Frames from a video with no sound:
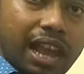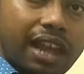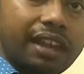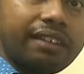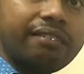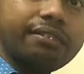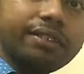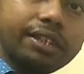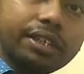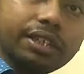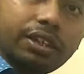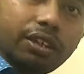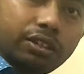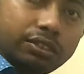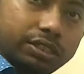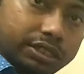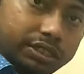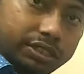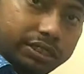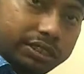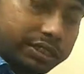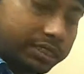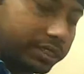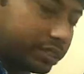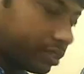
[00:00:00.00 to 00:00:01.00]
and
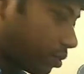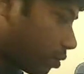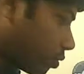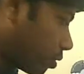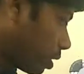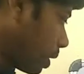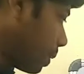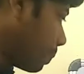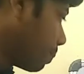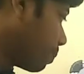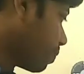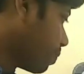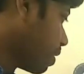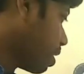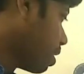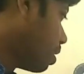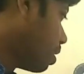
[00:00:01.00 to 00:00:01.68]
recondition. Okay,